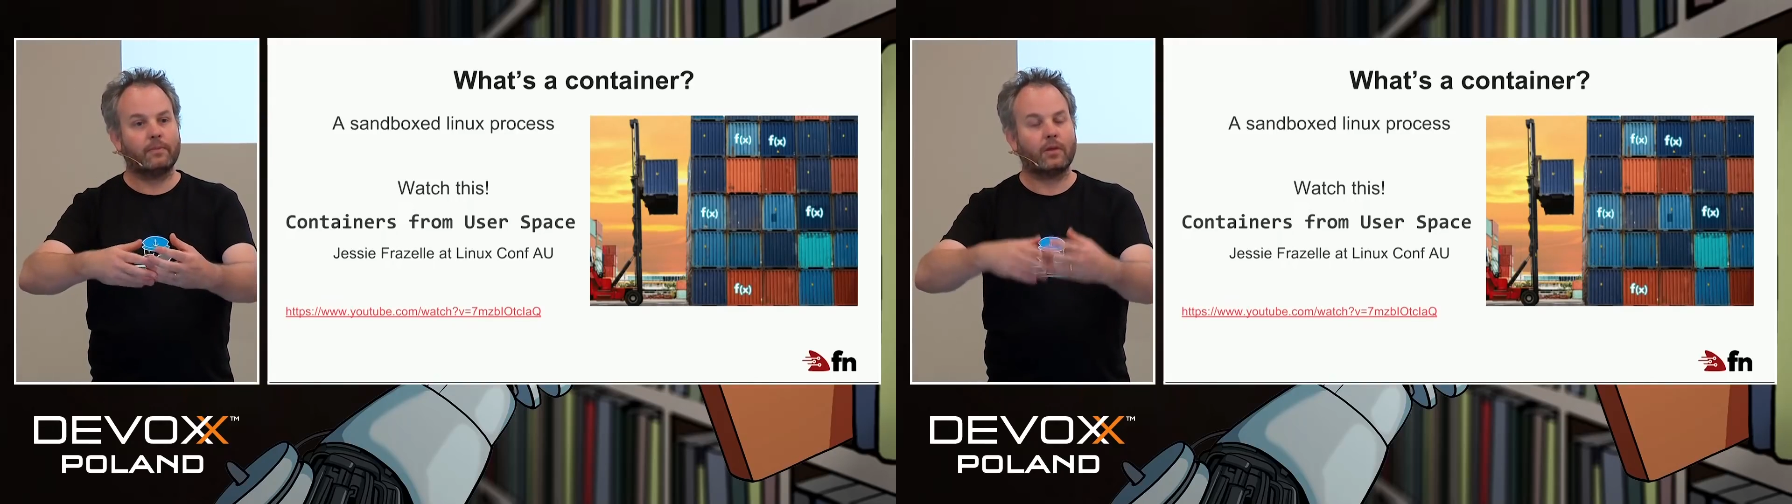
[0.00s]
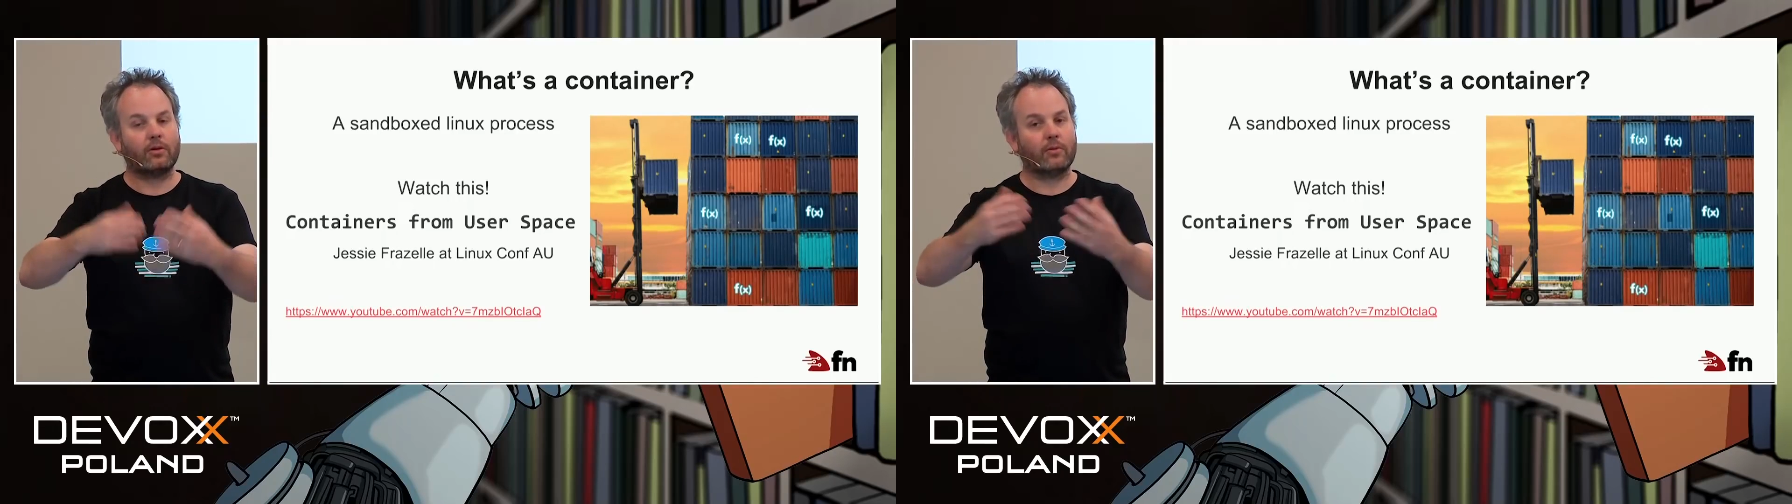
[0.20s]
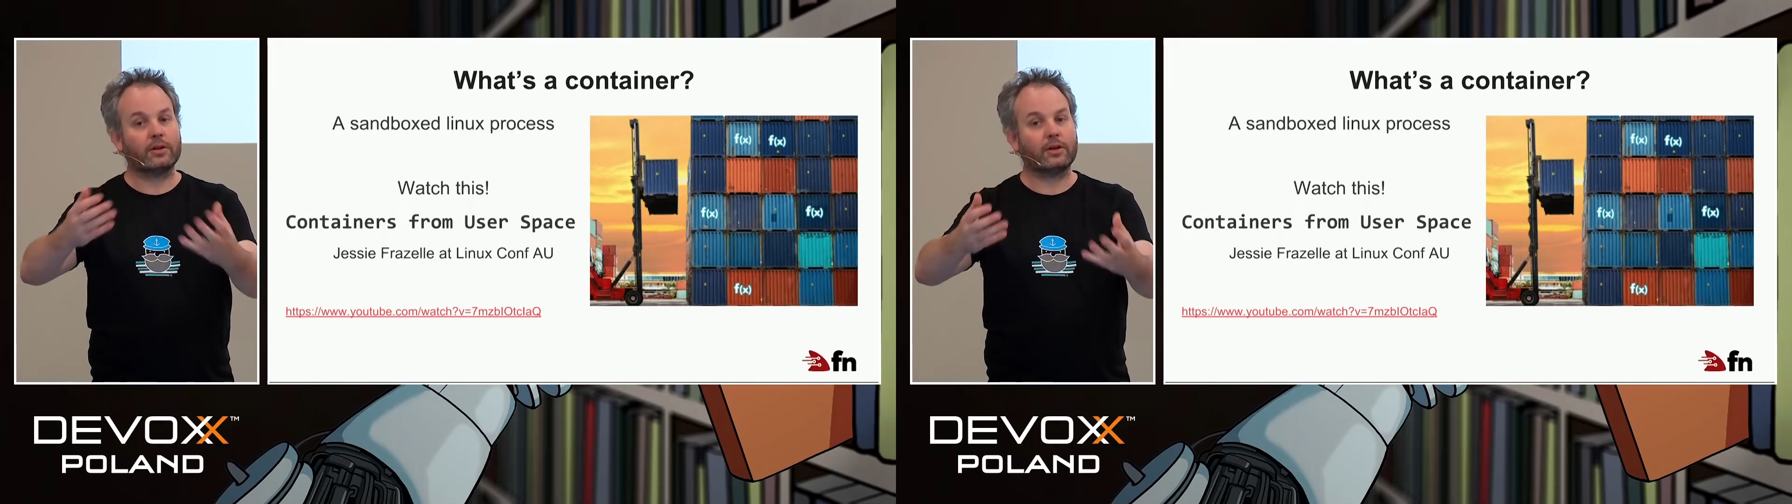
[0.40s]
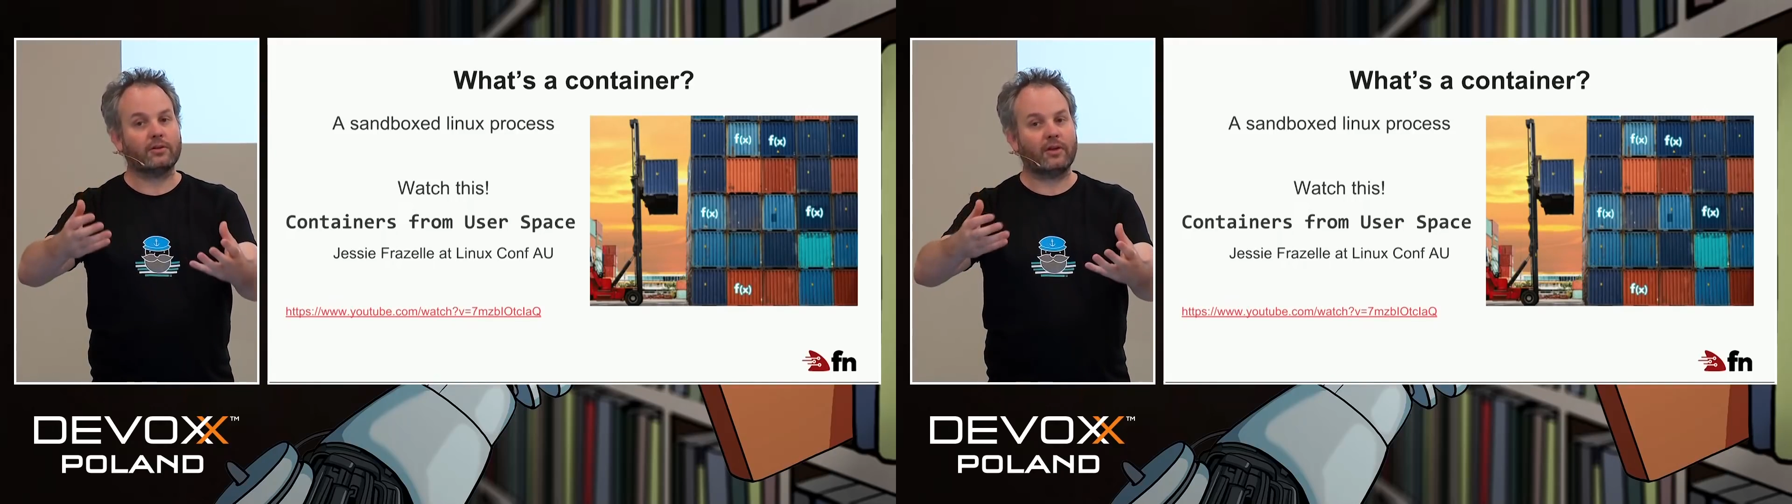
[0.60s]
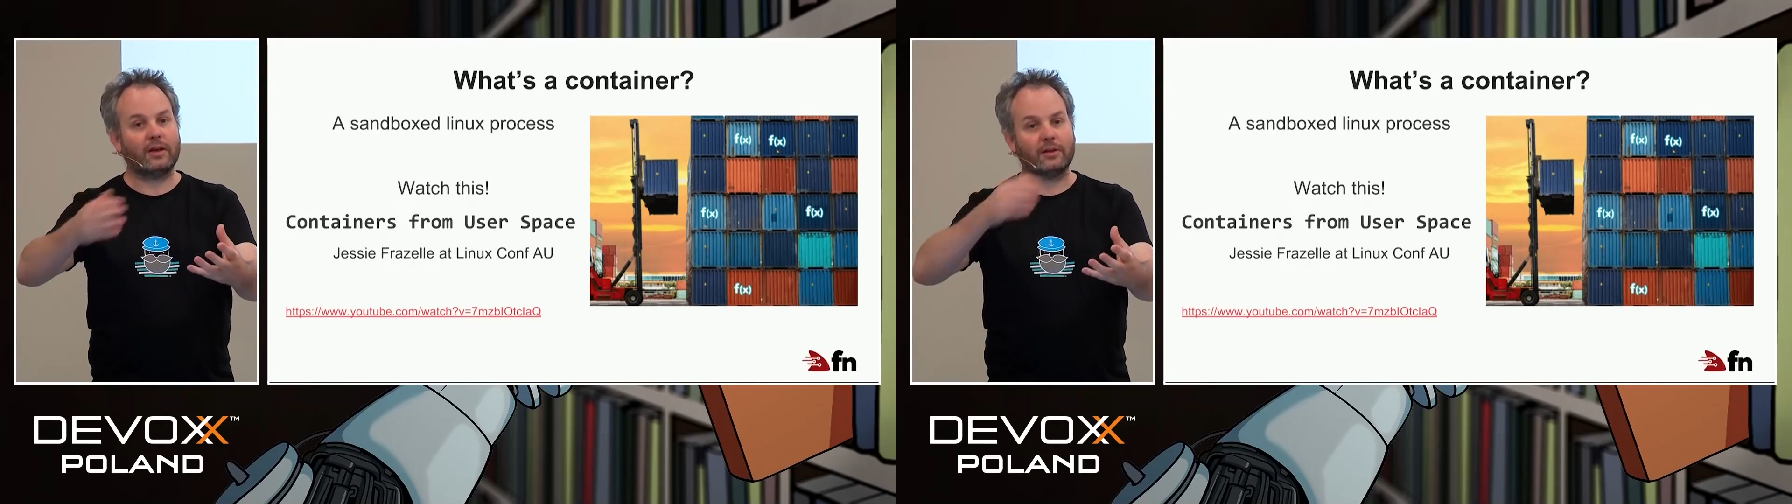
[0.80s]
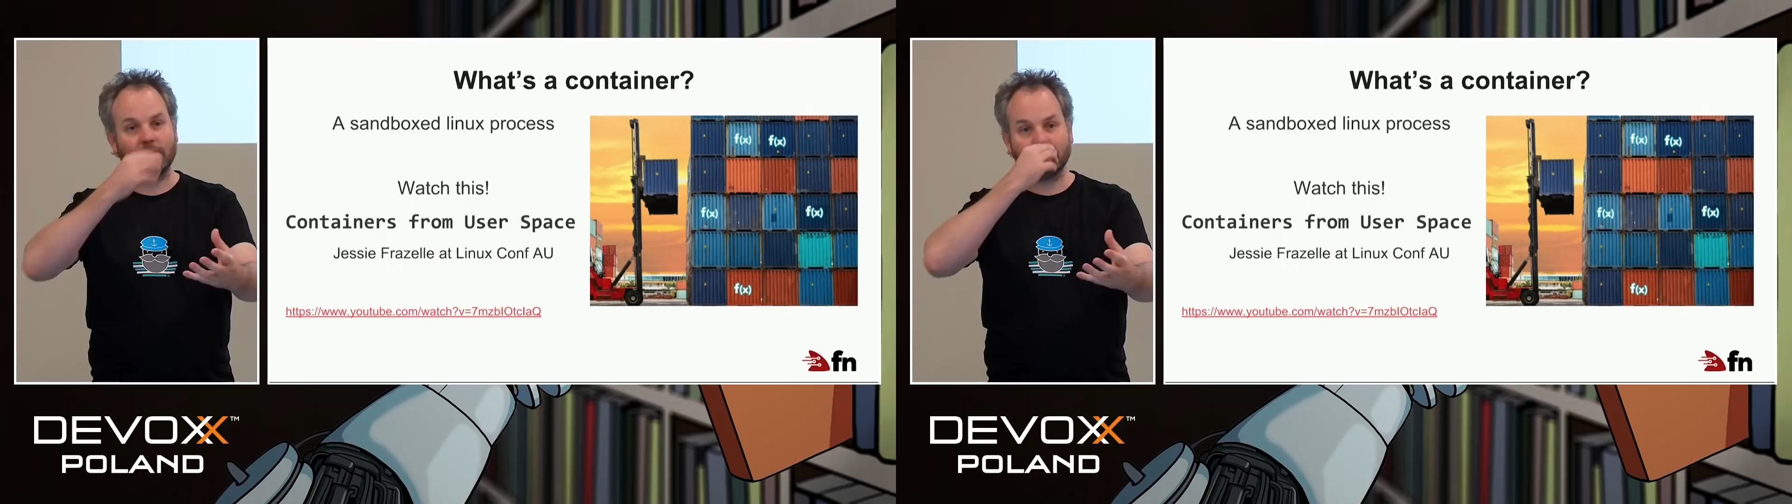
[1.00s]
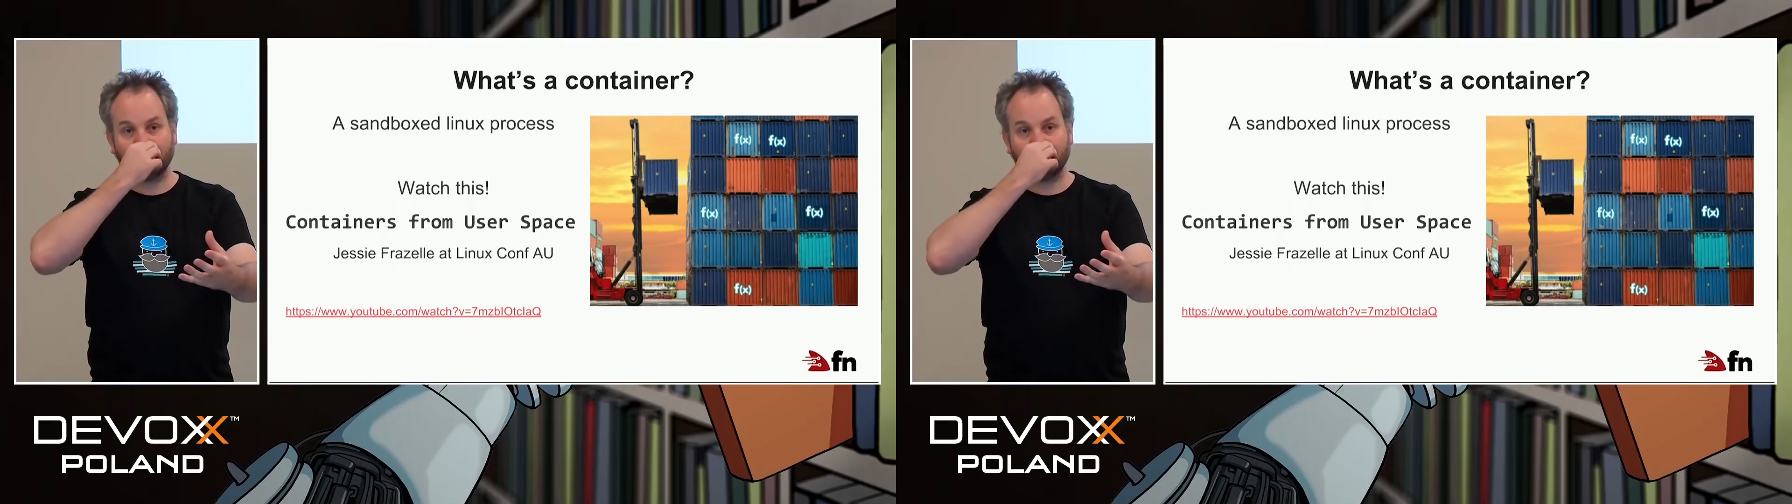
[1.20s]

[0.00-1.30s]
you run a container,